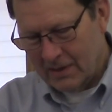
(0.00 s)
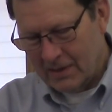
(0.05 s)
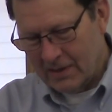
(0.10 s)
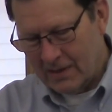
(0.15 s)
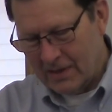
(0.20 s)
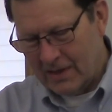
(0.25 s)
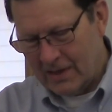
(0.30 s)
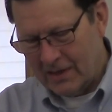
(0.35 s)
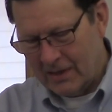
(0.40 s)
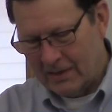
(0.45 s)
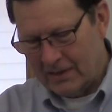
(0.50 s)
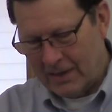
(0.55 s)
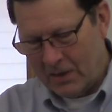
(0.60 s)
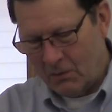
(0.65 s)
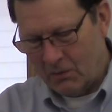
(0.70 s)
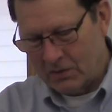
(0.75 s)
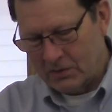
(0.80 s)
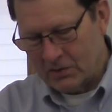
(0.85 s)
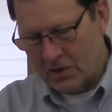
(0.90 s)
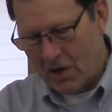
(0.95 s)
Uh, they
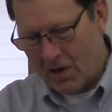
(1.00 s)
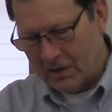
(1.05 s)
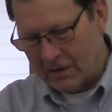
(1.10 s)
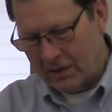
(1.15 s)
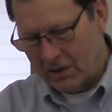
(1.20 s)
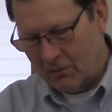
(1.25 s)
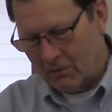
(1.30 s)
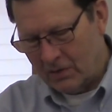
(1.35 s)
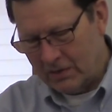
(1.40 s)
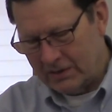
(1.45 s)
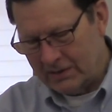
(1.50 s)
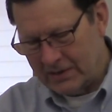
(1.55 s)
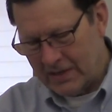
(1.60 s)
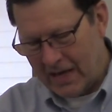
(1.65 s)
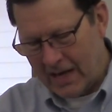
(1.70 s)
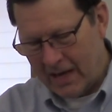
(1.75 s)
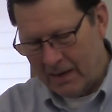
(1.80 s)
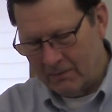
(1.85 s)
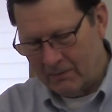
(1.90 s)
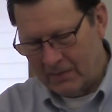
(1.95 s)
were talking one
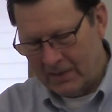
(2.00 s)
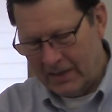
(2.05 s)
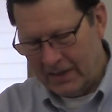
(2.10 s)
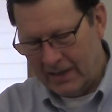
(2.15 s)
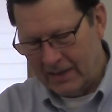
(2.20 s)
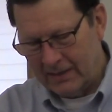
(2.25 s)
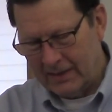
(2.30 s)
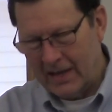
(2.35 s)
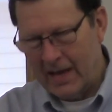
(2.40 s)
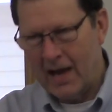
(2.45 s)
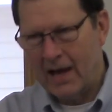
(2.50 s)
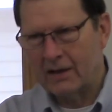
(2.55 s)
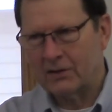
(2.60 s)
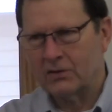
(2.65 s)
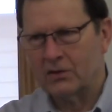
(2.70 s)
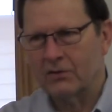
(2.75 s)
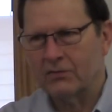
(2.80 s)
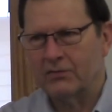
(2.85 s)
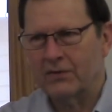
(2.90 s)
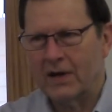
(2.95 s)
time, and the
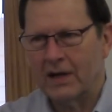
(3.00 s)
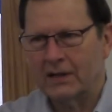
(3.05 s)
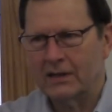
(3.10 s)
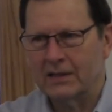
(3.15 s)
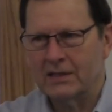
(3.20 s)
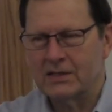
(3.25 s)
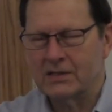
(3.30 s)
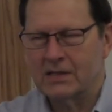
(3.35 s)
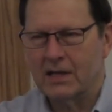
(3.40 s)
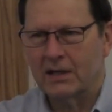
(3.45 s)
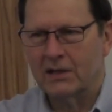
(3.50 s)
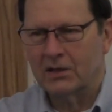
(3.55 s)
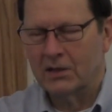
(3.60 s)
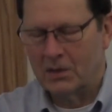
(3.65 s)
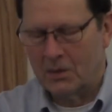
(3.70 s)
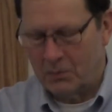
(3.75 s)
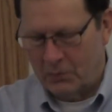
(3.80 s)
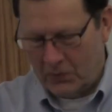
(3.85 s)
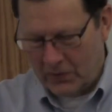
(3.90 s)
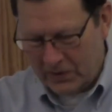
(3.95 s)
actor finally said to
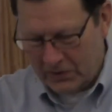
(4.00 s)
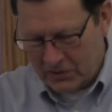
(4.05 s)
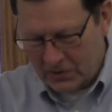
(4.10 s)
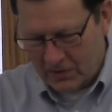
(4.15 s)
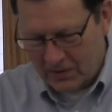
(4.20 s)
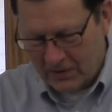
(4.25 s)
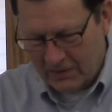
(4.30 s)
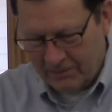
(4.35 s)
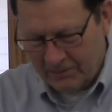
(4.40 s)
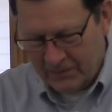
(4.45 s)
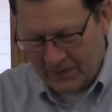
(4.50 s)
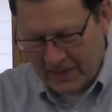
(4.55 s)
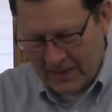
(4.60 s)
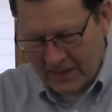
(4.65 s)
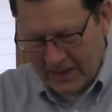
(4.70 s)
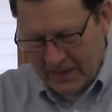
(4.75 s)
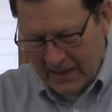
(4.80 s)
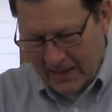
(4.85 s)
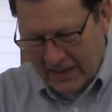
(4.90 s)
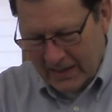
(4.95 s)
the preacher,
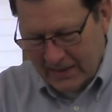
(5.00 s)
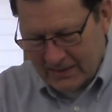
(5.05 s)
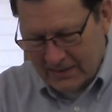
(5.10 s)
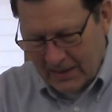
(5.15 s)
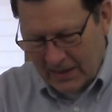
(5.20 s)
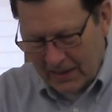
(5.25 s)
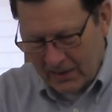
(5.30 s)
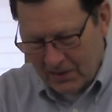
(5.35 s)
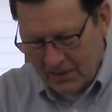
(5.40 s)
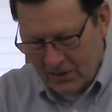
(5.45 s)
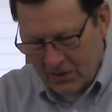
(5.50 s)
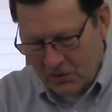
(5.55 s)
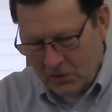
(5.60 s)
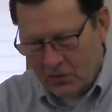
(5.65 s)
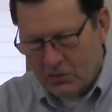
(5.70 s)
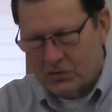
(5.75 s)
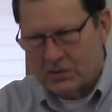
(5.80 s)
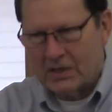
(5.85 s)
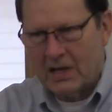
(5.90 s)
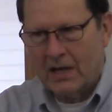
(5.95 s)
he said,
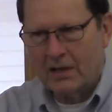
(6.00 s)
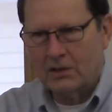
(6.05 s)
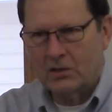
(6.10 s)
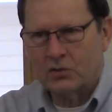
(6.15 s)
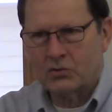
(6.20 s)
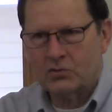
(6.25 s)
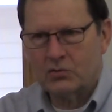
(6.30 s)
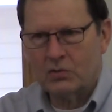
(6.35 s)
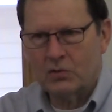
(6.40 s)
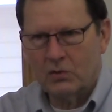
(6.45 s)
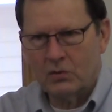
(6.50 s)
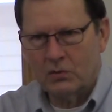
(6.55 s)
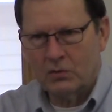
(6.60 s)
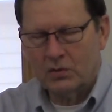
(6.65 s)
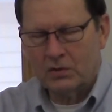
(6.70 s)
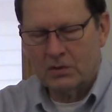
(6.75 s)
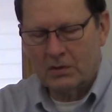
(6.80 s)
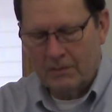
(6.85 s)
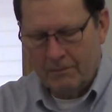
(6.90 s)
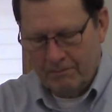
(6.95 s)
You say the
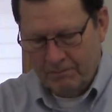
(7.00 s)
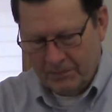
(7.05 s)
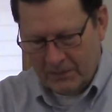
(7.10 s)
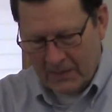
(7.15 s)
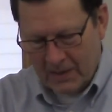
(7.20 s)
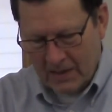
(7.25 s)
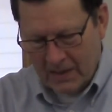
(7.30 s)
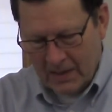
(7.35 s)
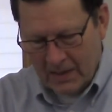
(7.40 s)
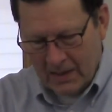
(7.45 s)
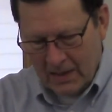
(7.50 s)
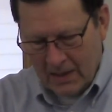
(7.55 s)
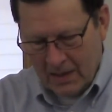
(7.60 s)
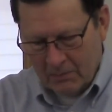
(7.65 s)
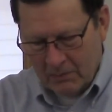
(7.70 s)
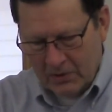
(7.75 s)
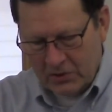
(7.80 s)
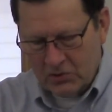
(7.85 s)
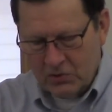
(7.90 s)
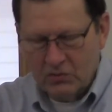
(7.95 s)
truth,
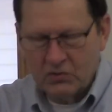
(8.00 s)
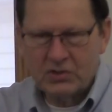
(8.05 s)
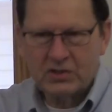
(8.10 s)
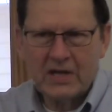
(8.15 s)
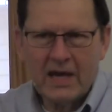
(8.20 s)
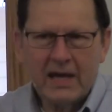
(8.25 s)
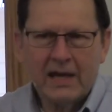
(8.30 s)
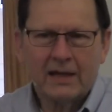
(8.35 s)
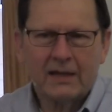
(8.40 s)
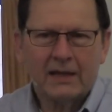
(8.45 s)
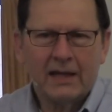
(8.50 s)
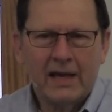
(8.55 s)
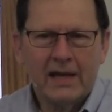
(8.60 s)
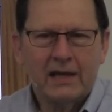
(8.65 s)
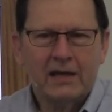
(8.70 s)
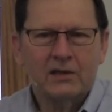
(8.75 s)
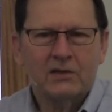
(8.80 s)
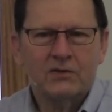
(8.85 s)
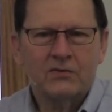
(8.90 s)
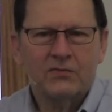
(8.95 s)
but you say it
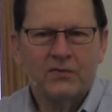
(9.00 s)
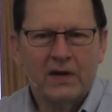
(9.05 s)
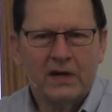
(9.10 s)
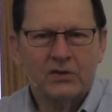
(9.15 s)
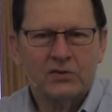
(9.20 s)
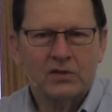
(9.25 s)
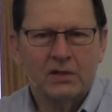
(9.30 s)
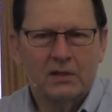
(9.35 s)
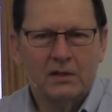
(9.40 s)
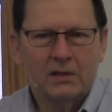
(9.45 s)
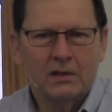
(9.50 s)
like it's fiction.